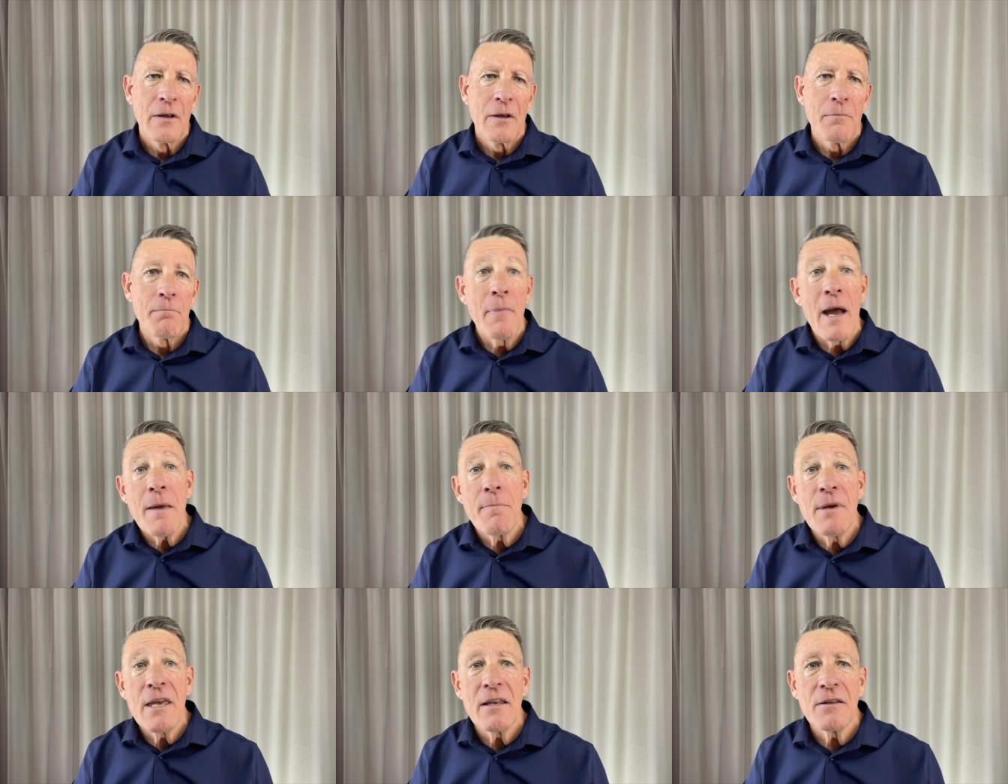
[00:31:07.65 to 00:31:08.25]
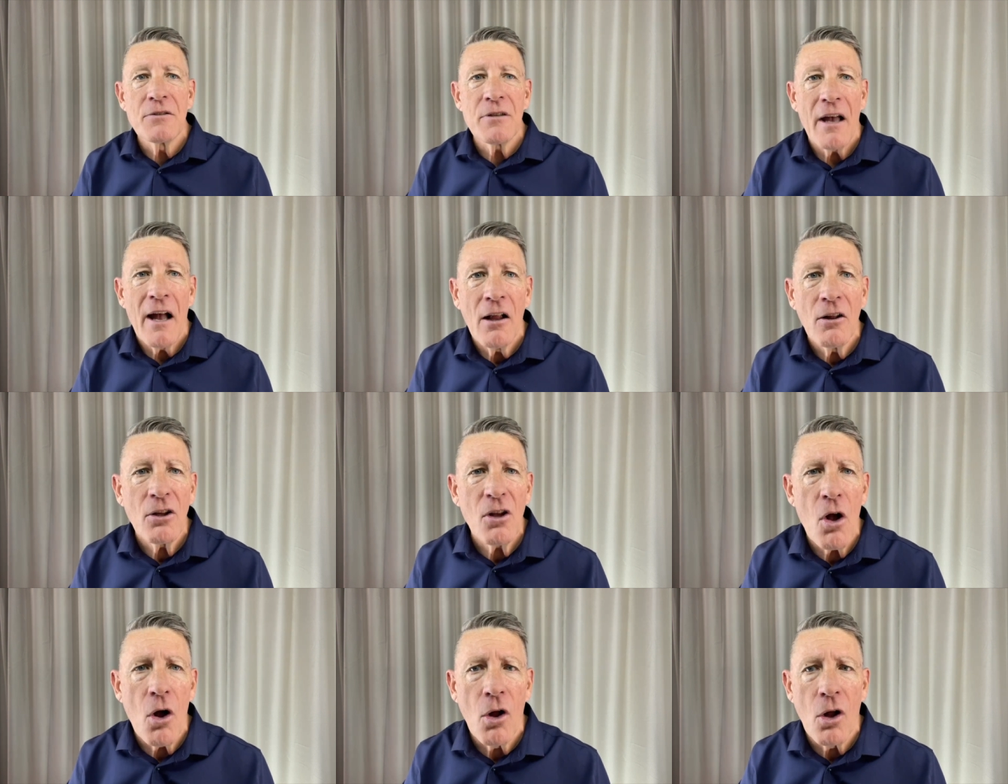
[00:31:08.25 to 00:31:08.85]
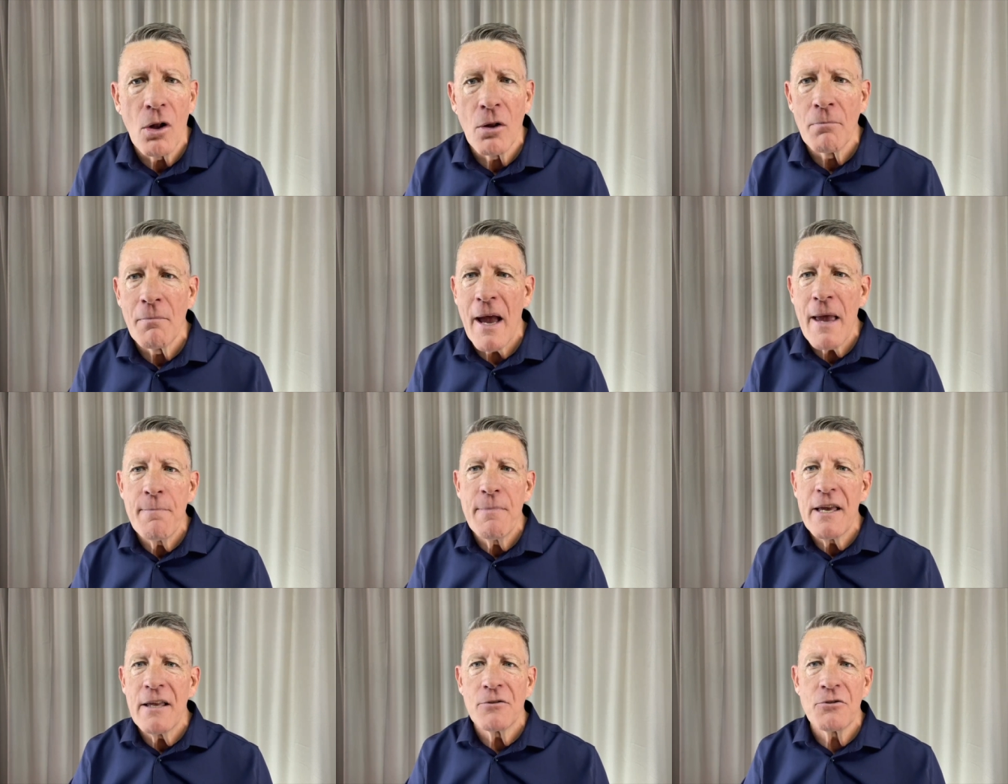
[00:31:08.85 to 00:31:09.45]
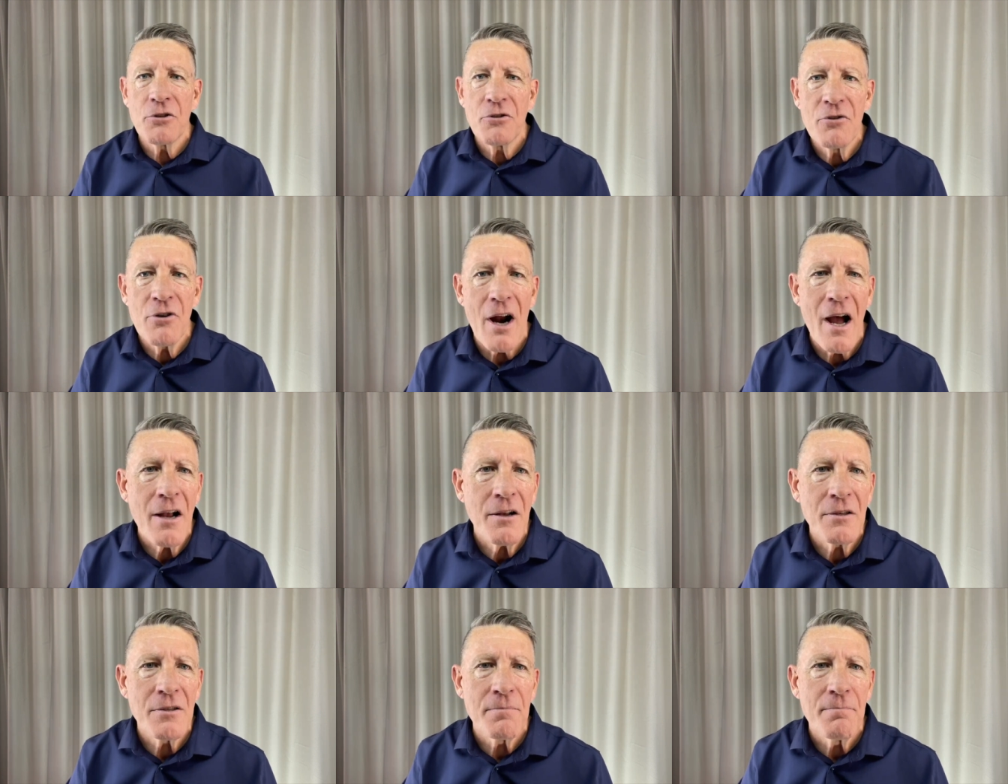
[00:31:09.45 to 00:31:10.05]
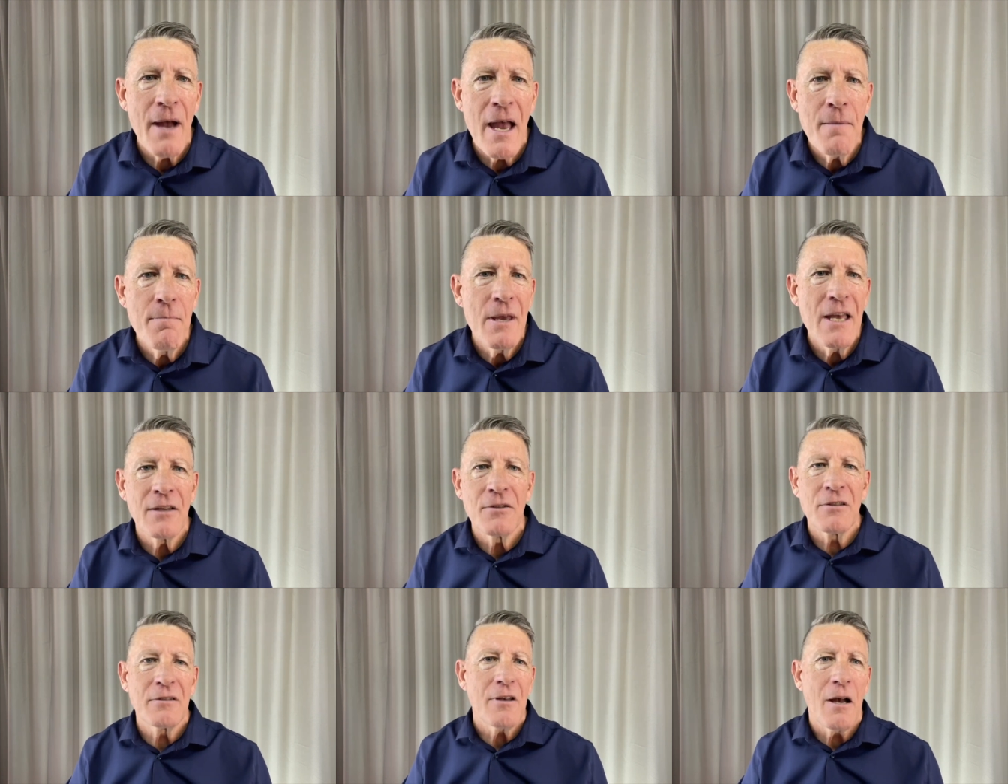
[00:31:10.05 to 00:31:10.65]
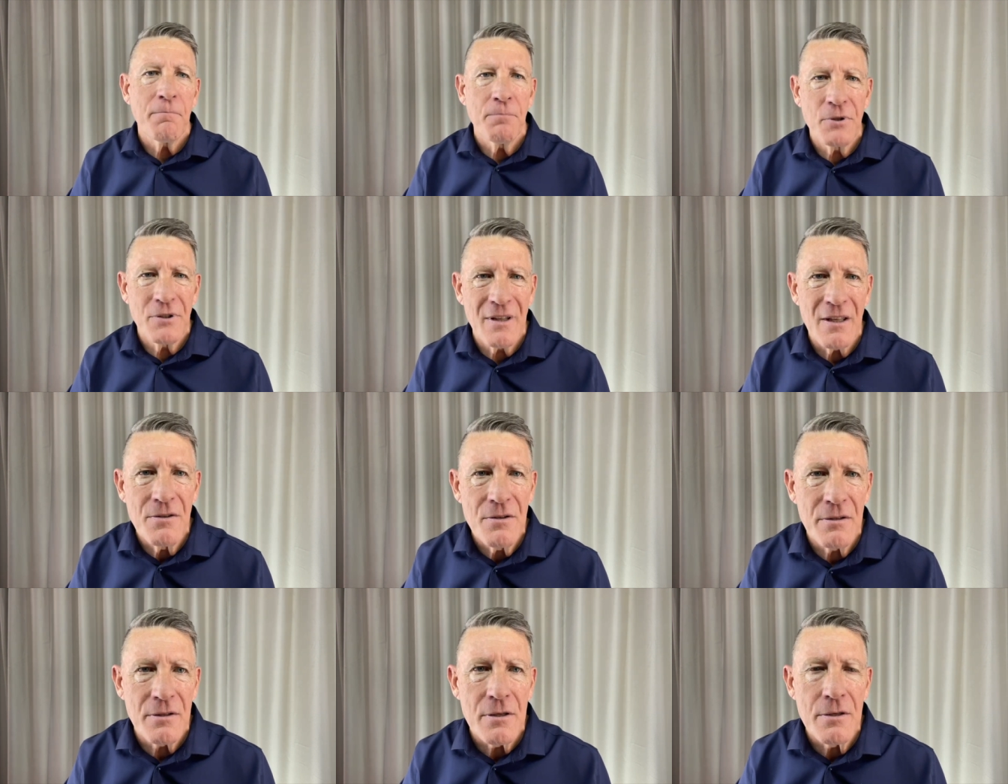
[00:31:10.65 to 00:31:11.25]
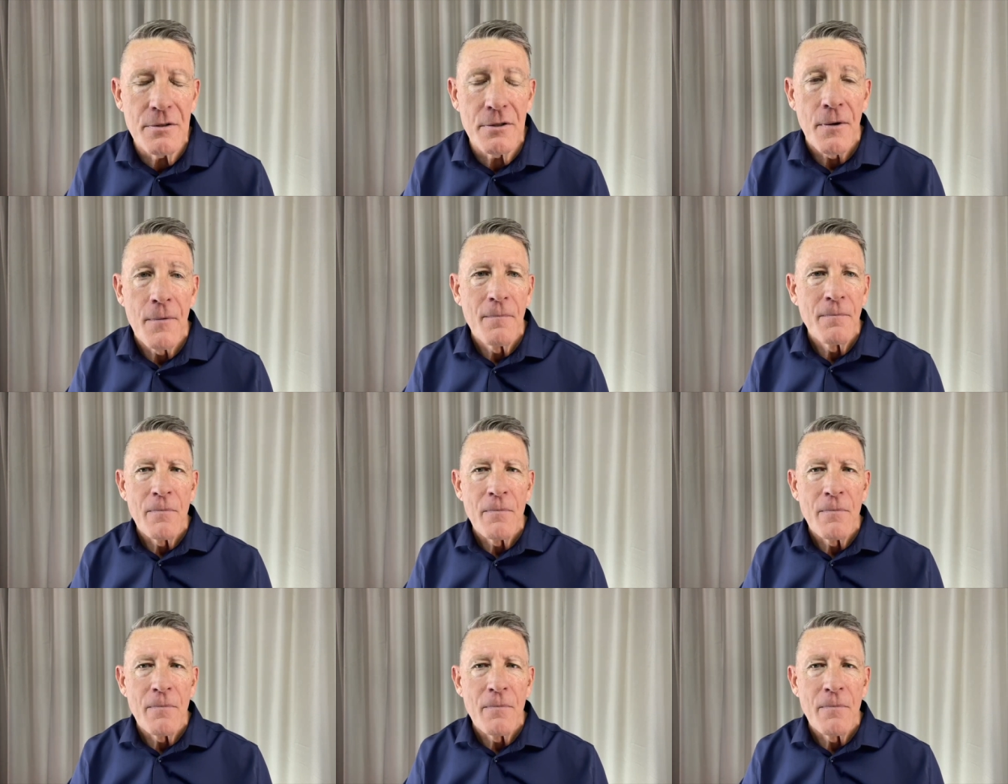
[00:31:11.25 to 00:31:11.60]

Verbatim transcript: Maybe it's alcohol, maybe it's drugs, maybe it's substances.